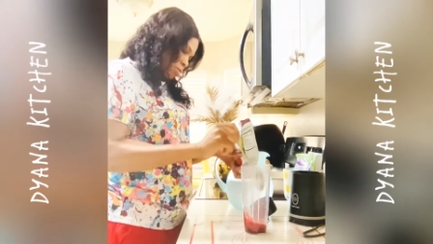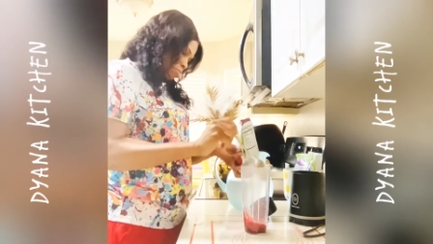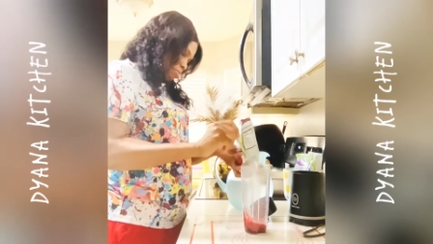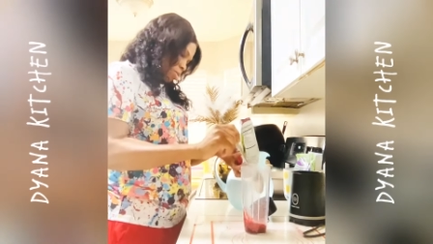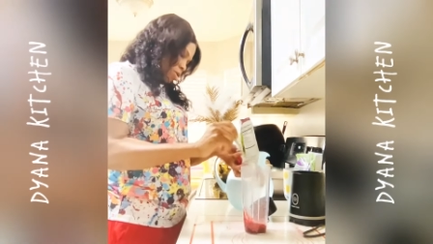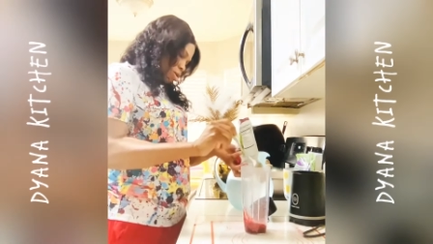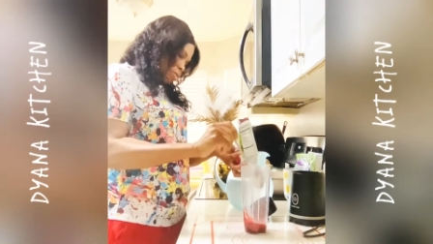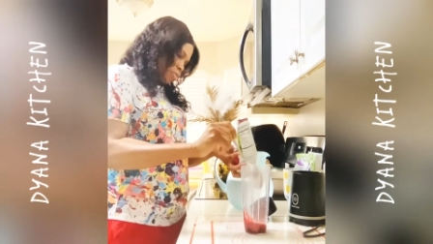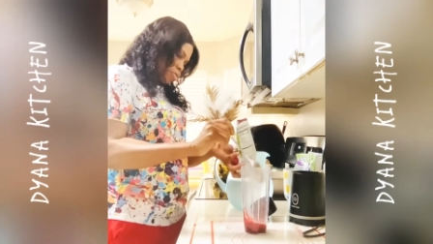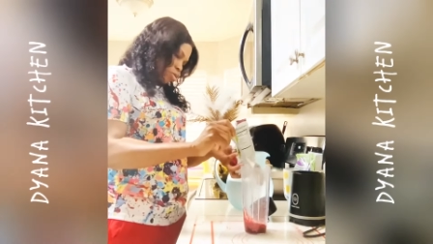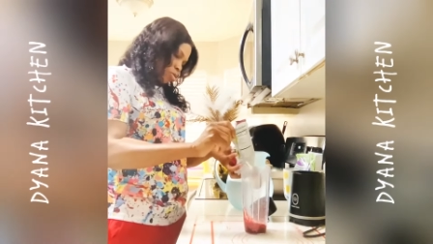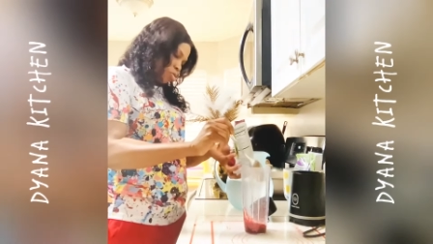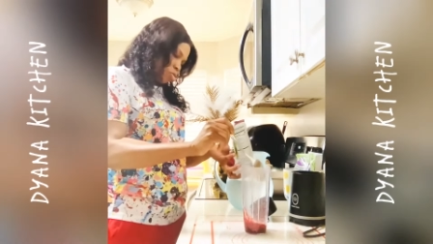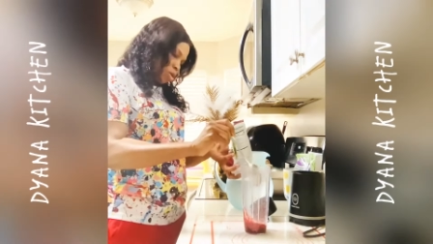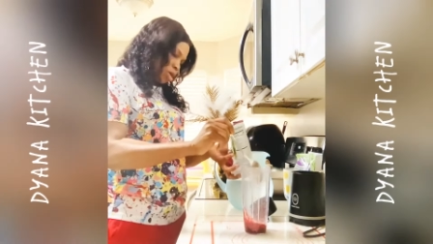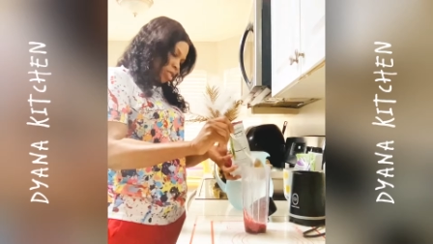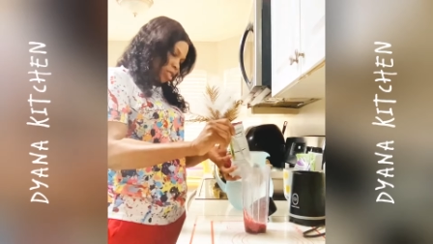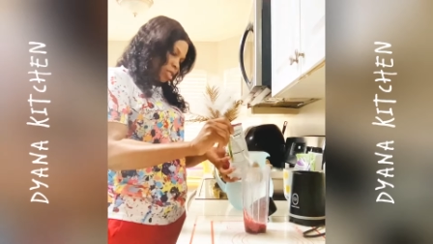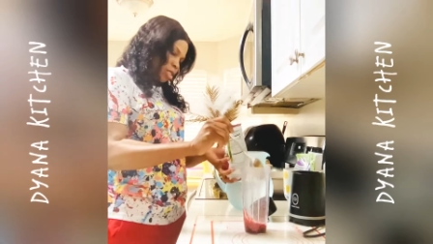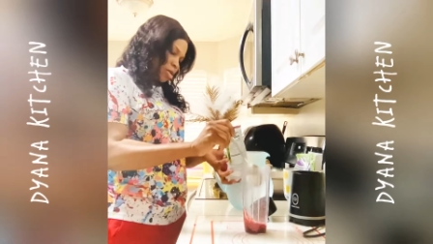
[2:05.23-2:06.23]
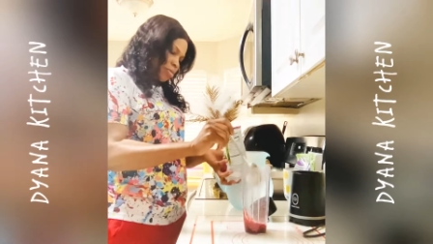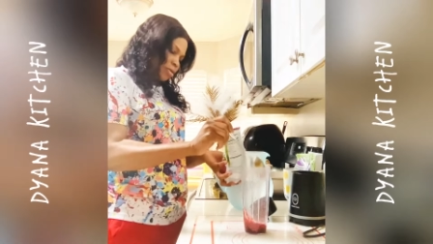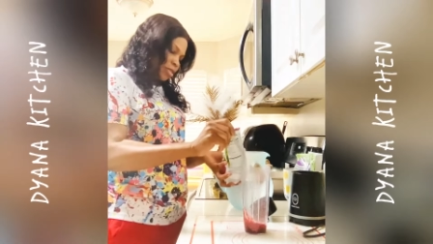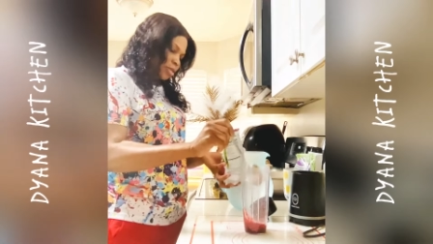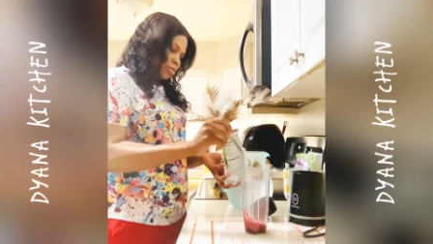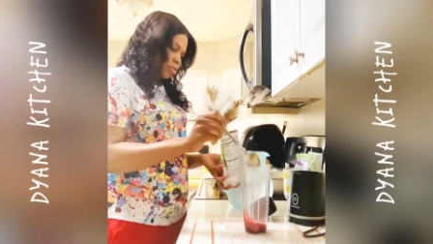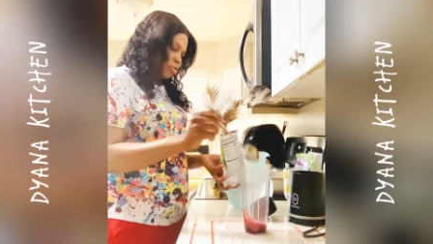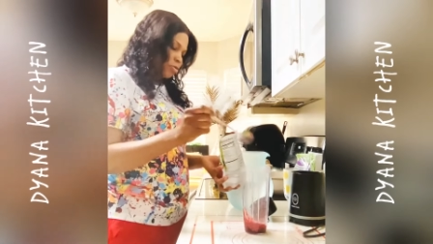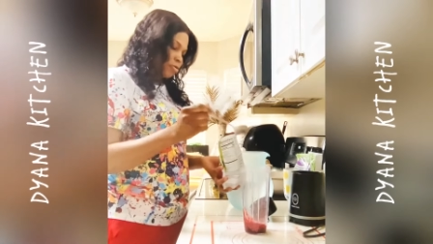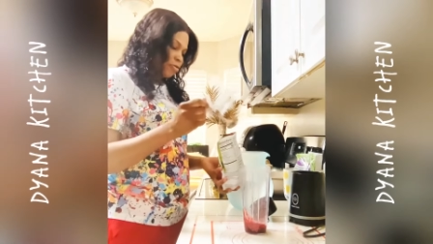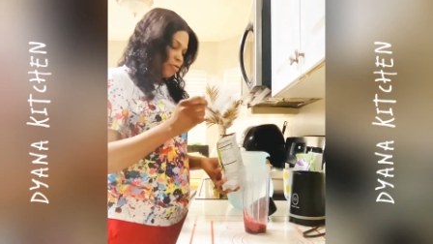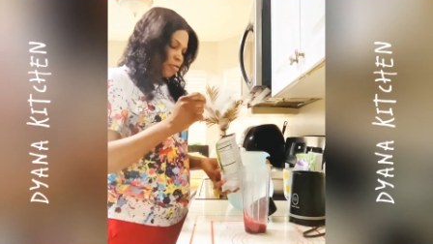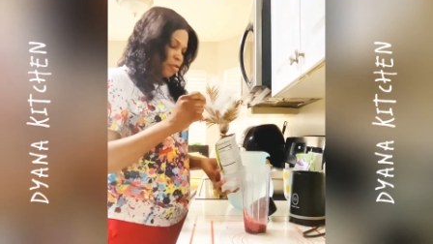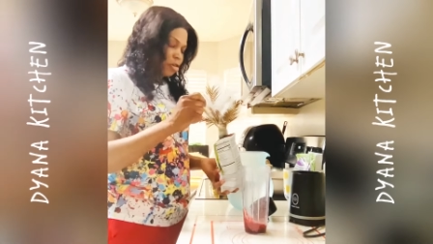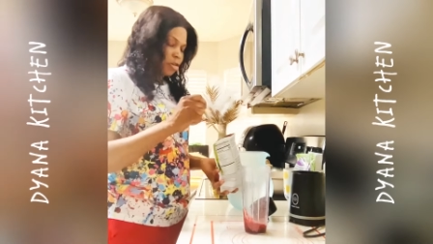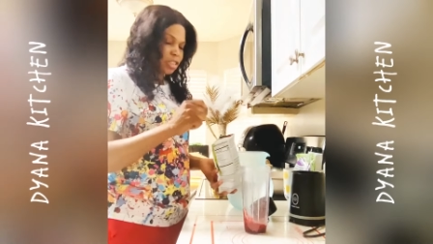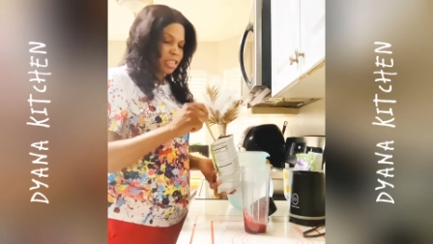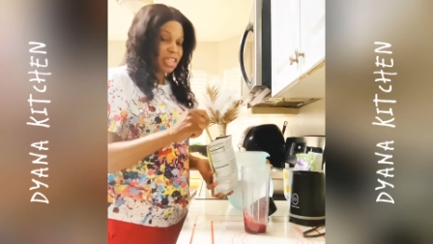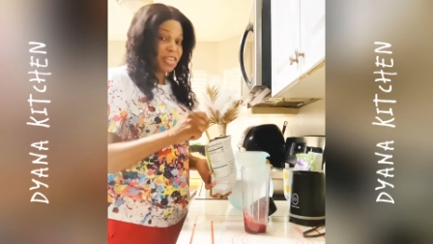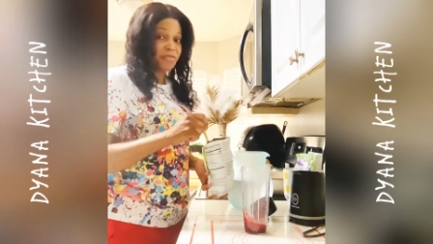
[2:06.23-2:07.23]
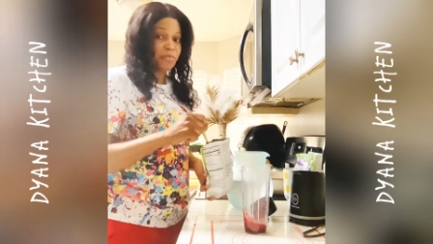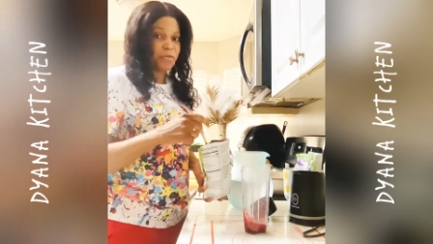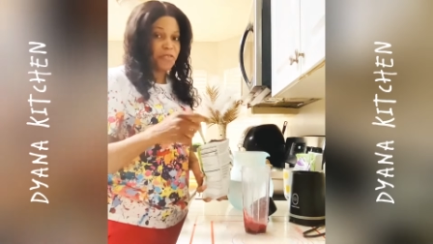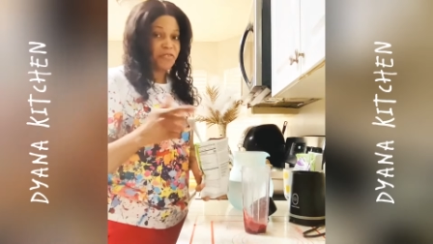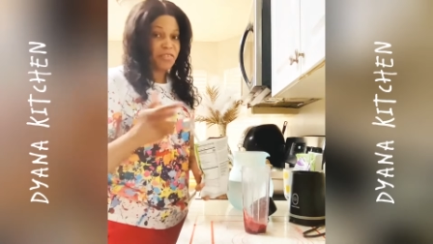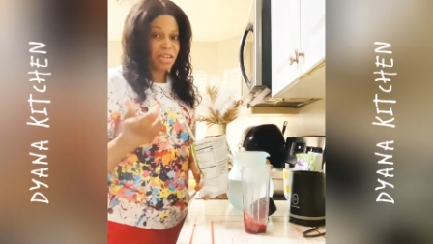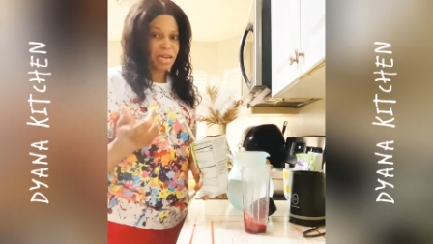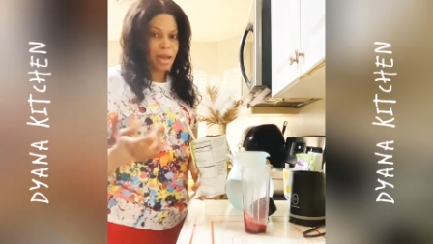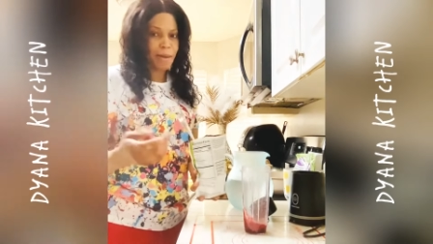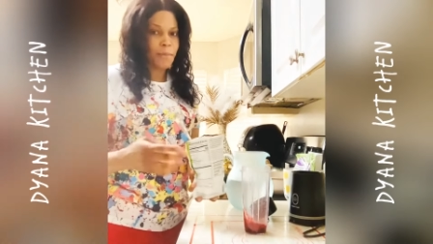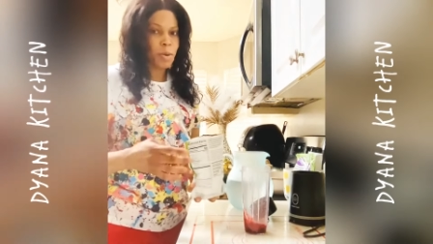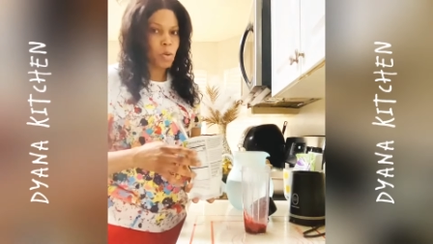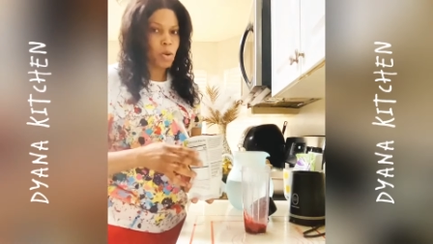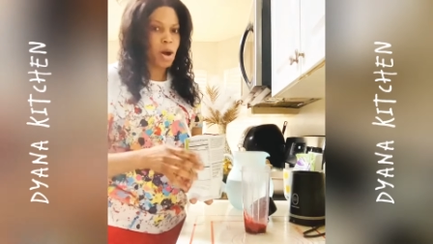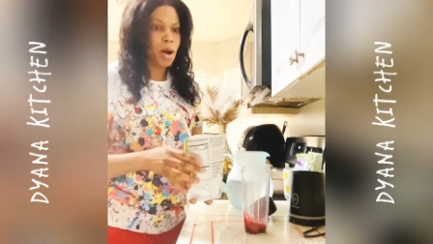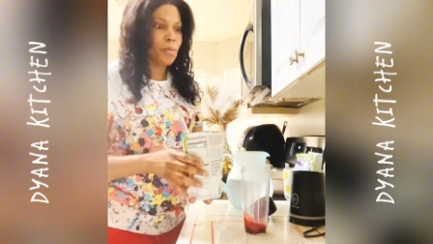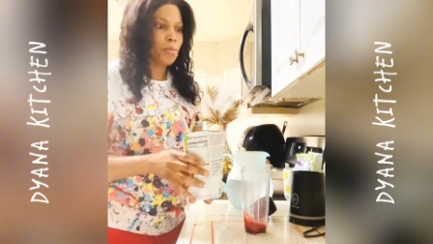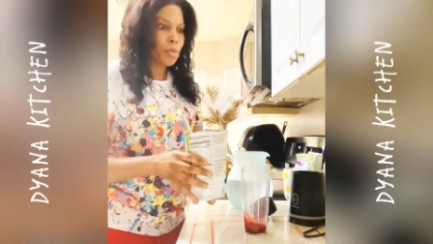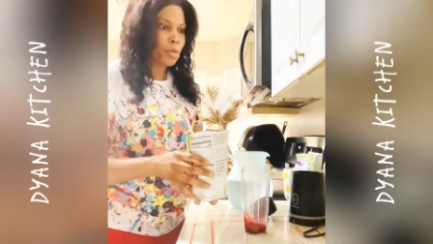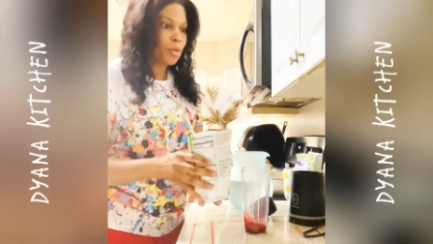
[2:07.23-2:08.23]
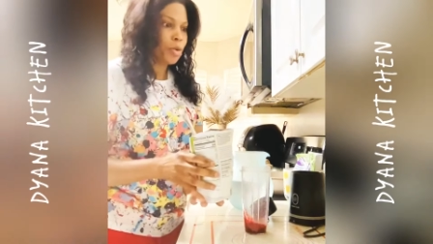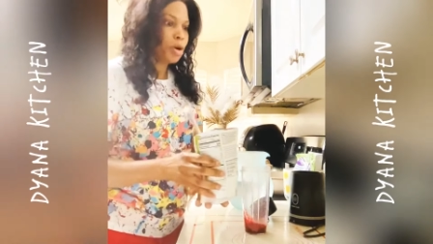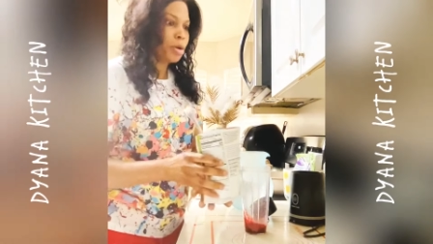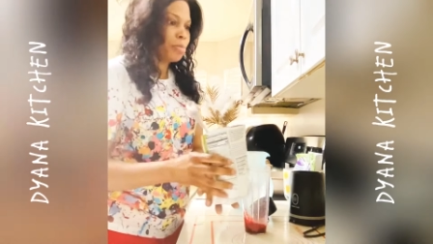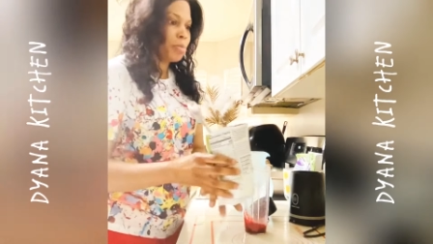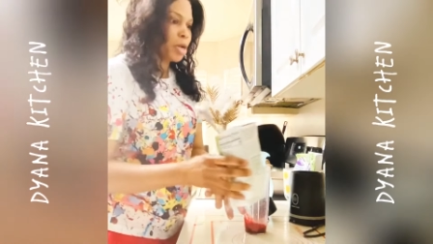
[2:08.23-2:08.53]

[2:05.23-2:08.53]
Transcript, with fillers: mga put one tablespoon first and if you feel like one more